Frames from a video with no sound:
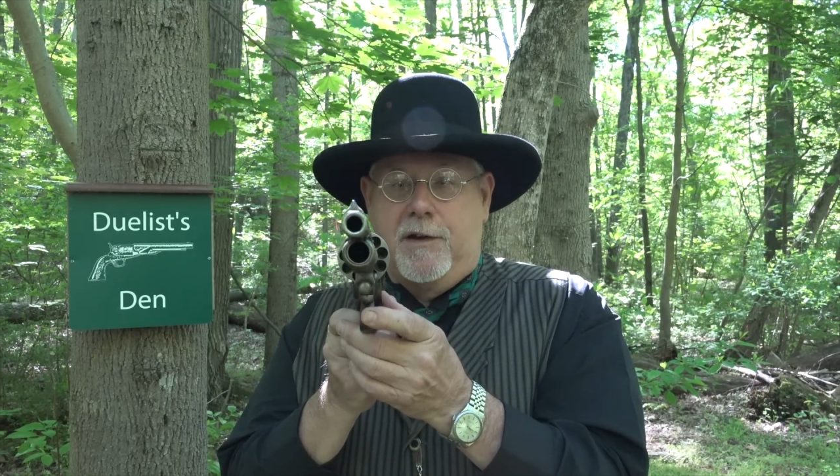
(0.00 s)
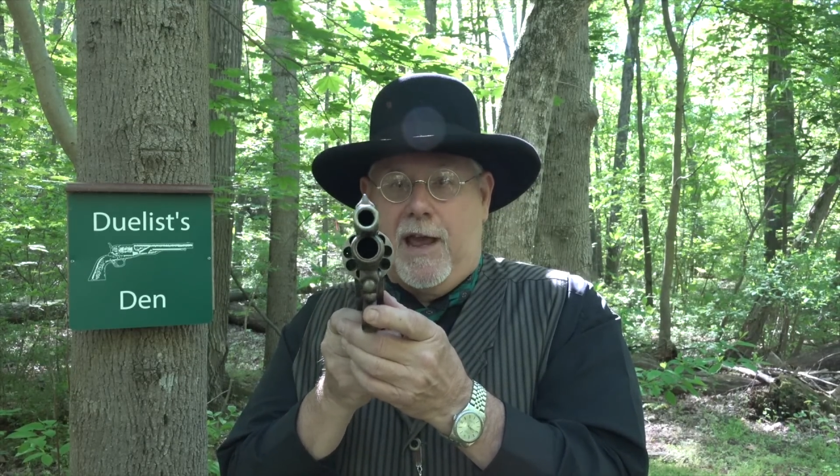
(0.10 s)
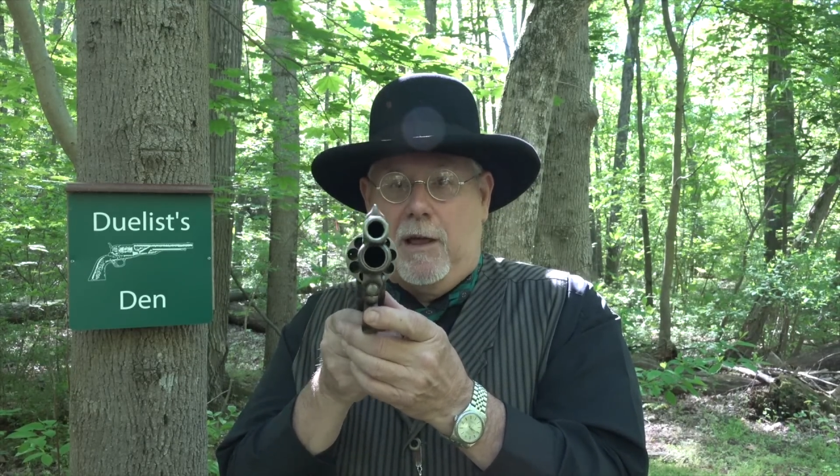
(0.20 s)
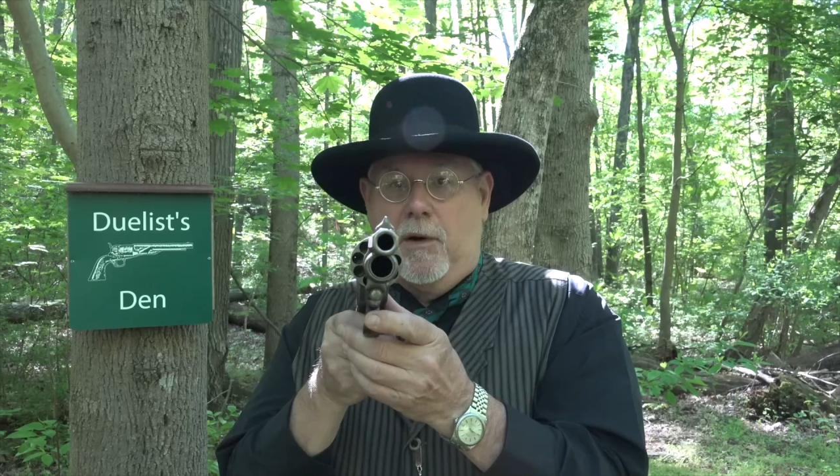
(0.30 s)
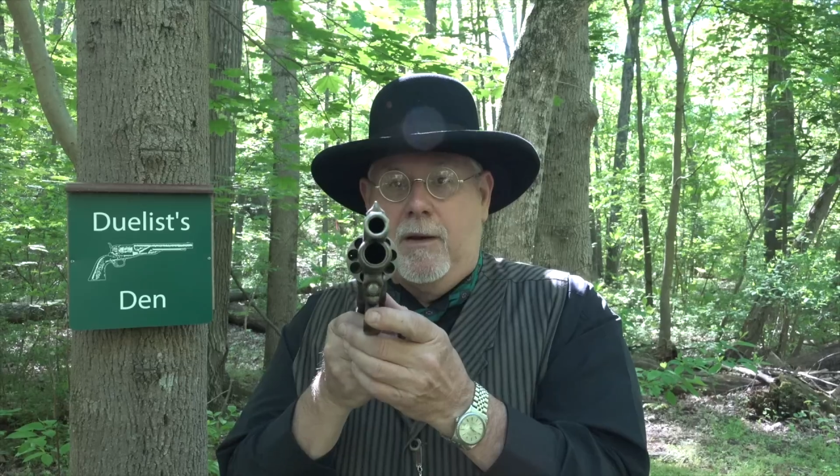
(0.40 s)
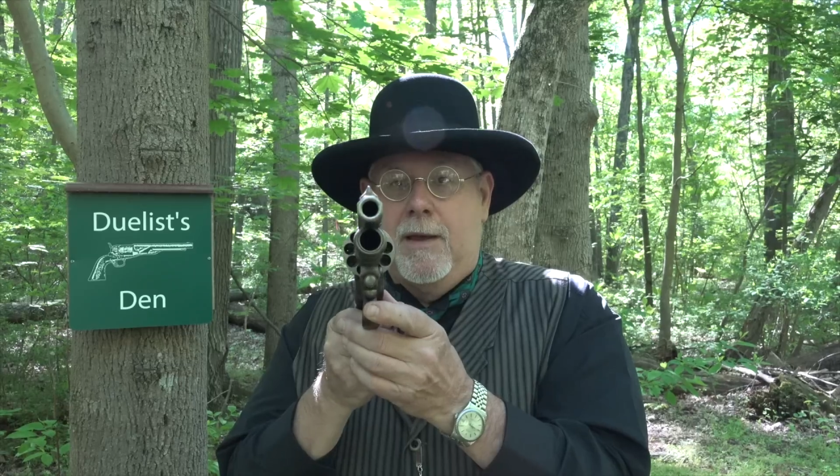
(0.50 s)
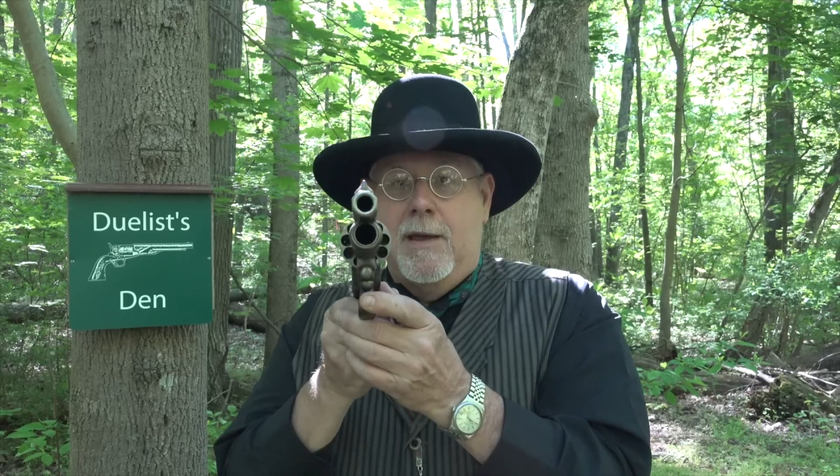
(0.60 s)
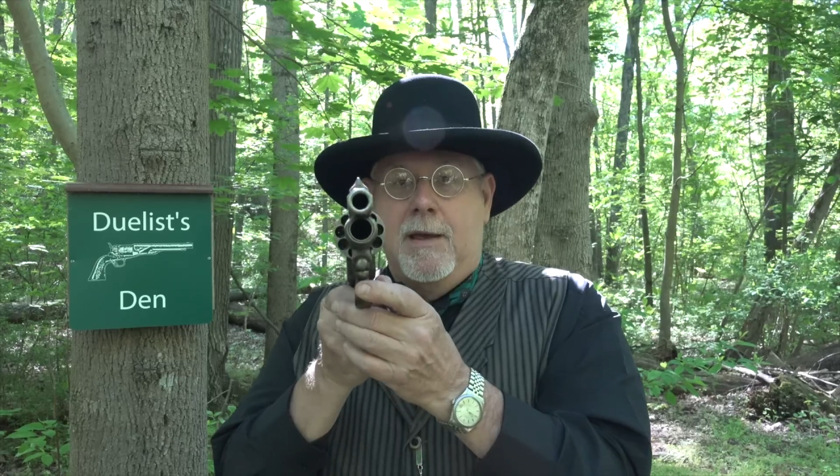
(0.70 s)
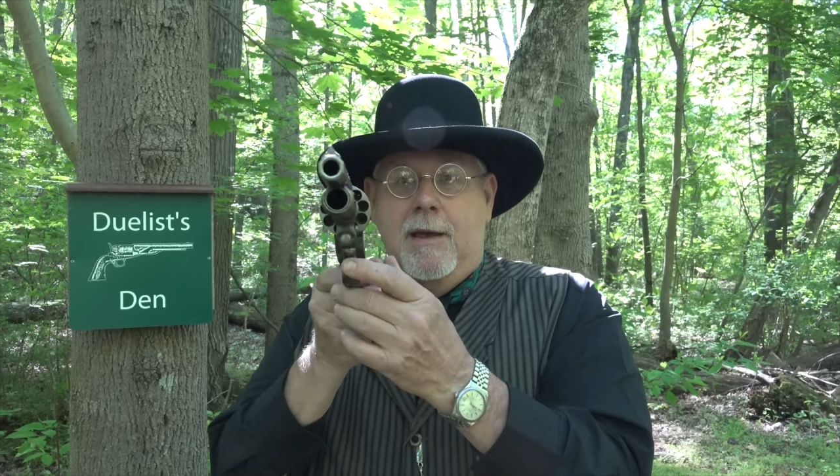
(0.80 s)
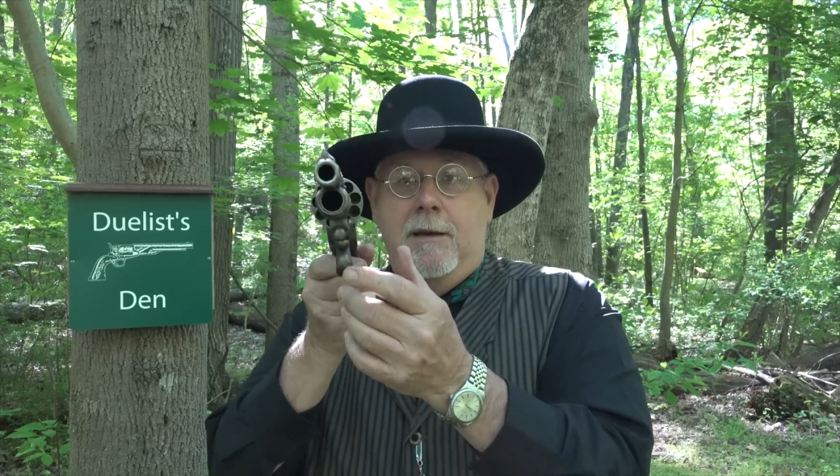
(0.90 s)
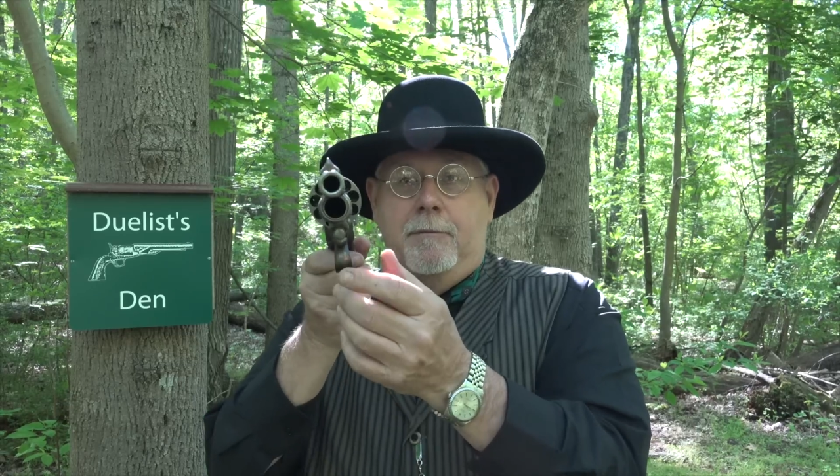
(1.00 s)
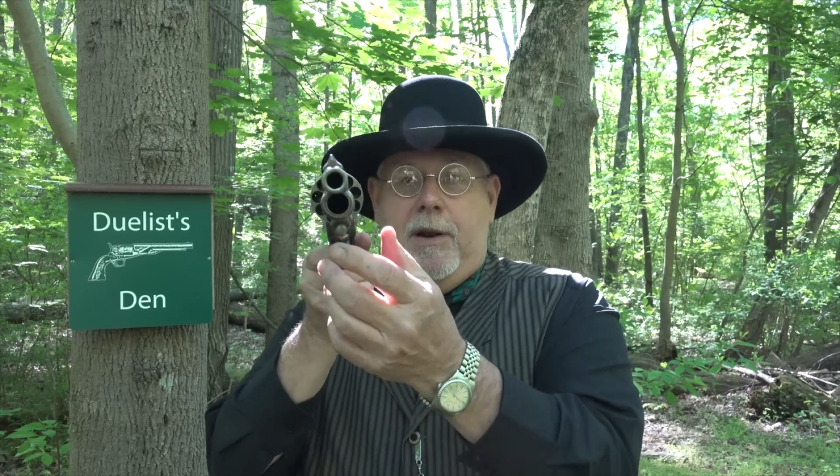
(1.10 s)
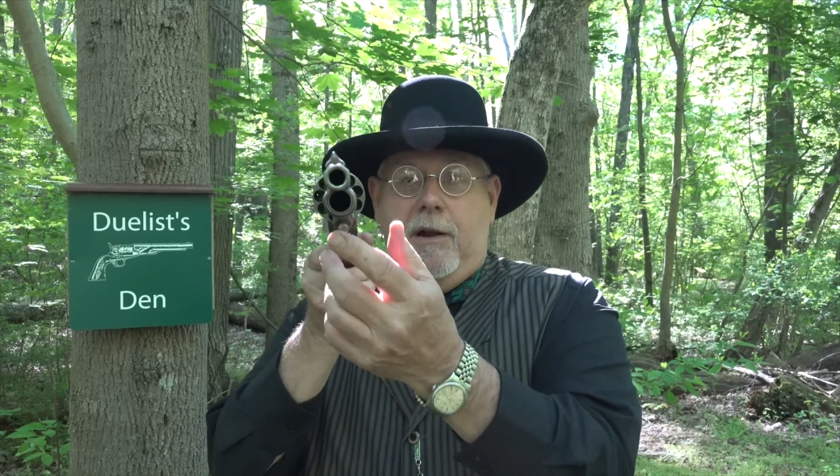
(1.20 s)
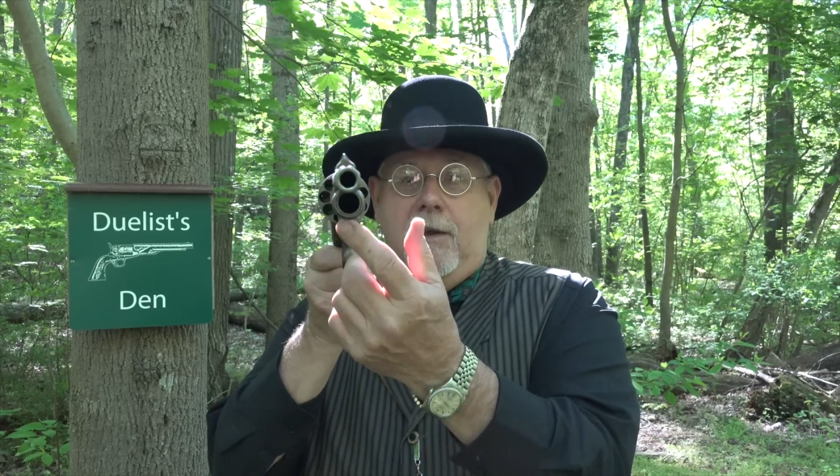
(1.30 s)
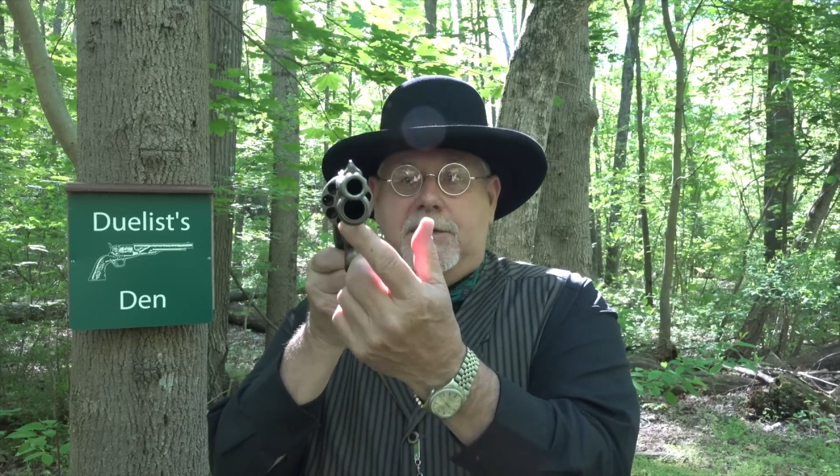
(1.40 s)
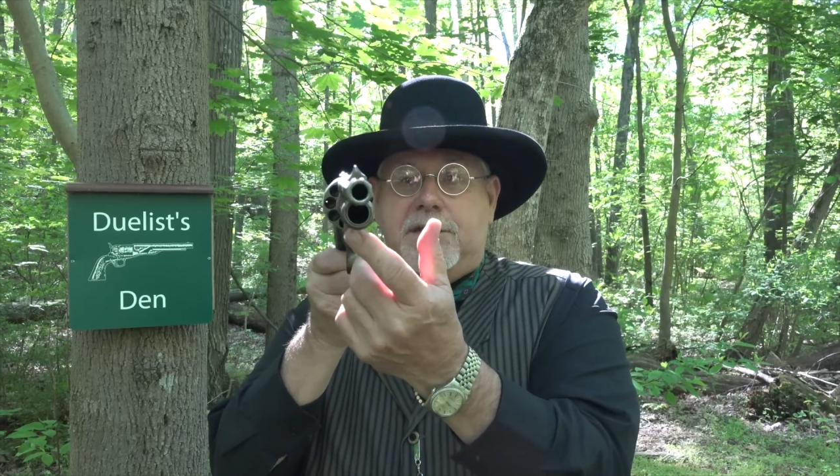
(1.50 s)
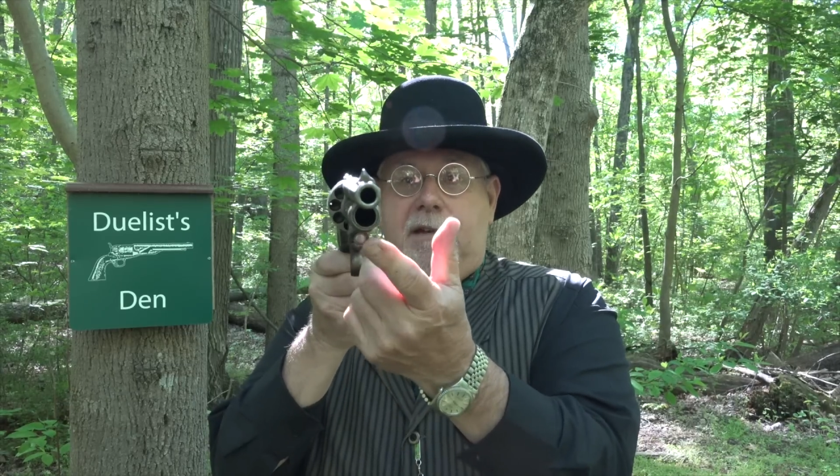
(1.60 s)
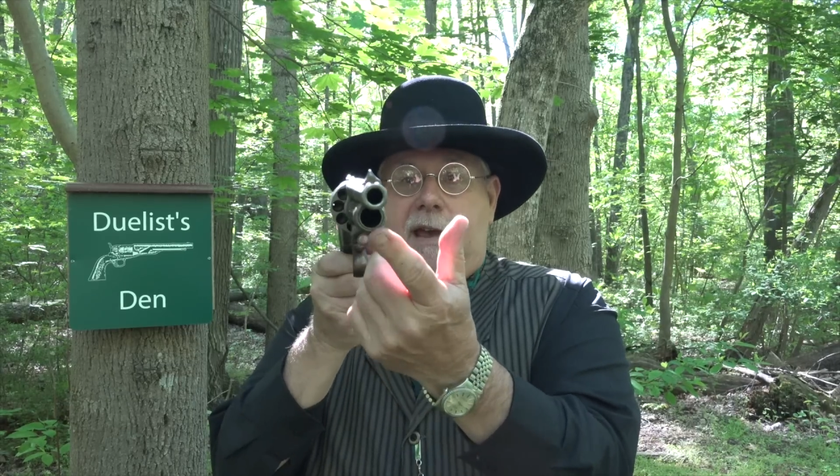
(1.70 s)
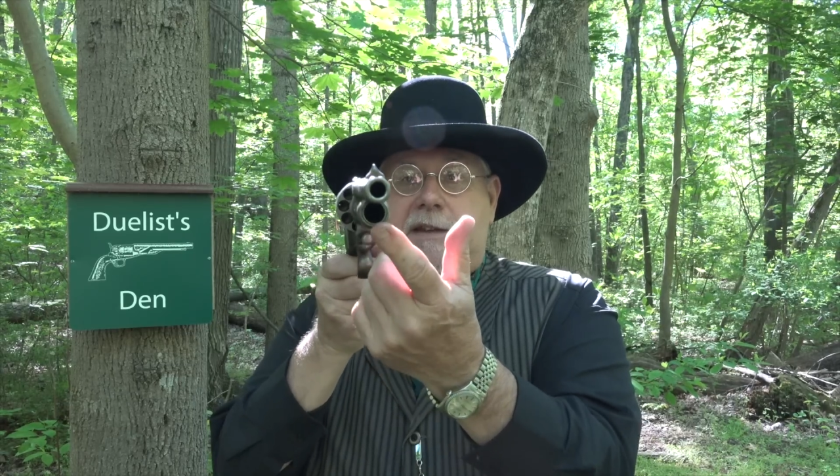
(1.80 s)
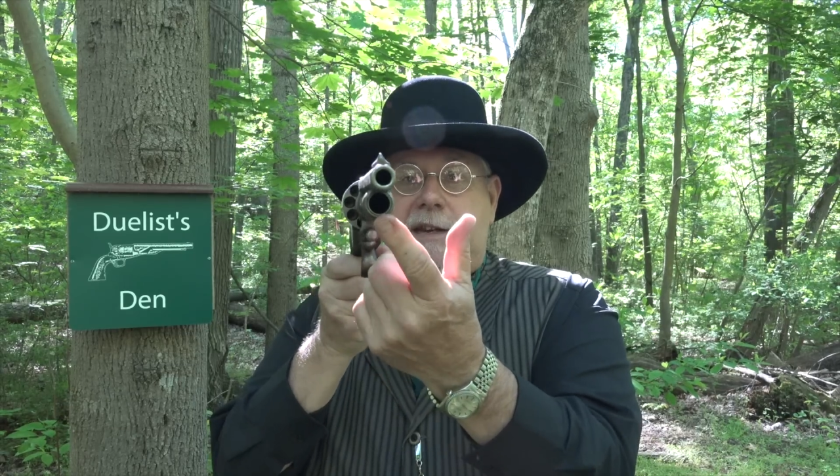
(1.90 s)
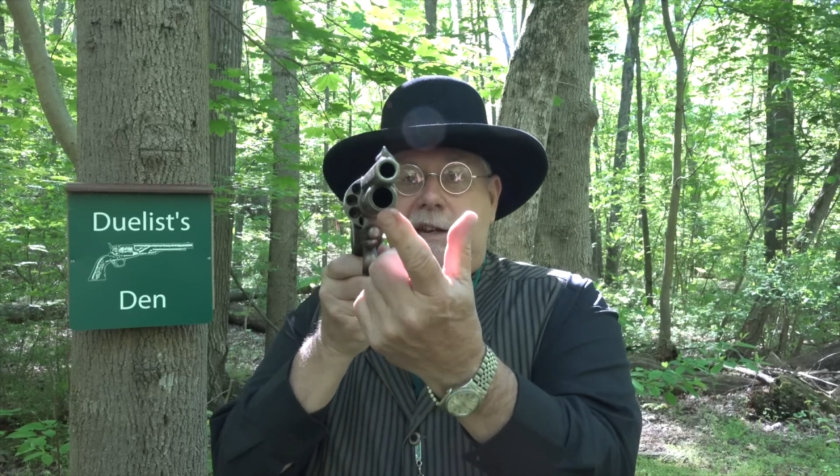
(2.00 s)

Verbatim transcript: caliber, but it also has